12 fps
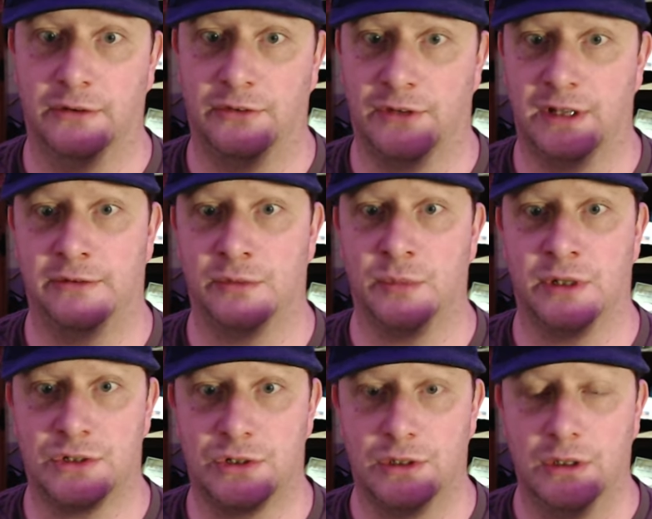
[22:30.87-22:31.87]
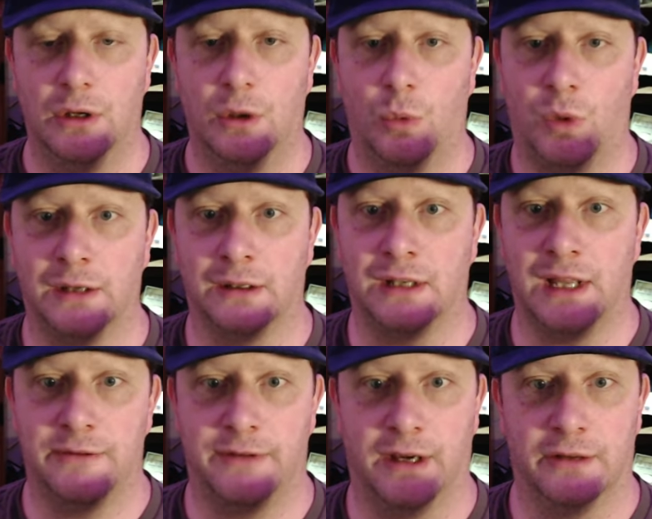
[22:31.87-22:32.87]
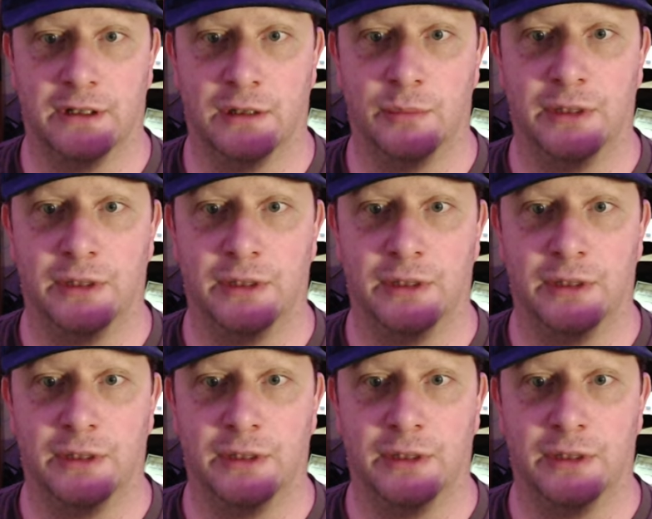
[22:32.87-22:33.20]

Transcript: There's not even much wildlife out there